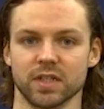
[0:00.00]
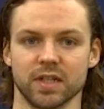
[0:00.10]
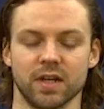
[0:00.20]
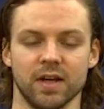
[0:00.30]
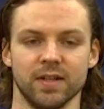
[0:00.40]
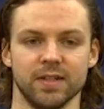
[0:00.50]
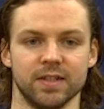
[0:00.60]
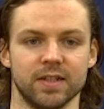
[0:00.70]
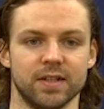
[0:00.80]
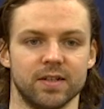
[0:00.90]
And,
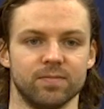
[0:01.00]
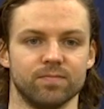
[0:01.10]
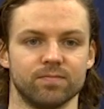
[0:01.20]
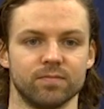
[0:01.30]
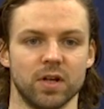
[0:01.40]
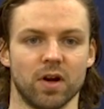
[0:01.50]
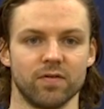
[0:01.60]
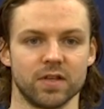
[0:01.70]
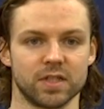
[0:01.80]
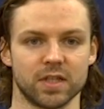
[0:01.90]
you know,
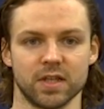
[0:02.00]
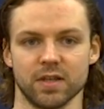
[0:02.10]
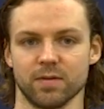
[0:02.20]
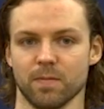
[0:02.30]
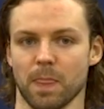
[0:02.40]
obviously,